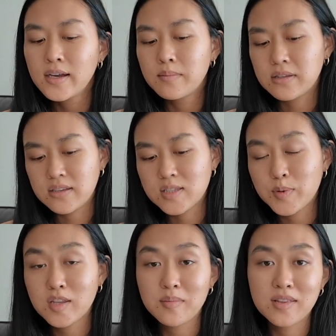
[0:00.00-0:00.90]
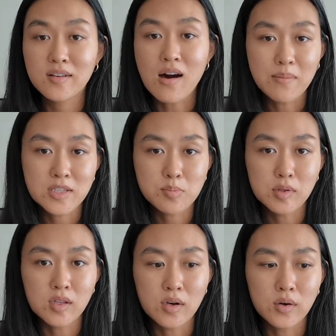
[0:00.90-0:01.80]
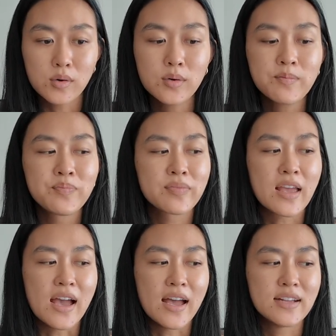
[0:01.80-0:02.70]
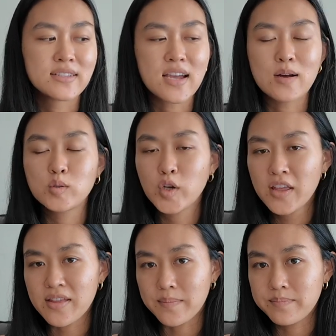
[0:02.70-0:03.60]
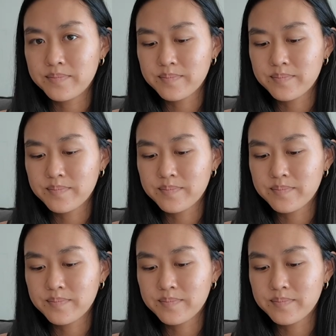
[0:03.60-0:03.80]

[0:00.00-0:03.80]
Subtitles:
please put them in the comments below and I will try them.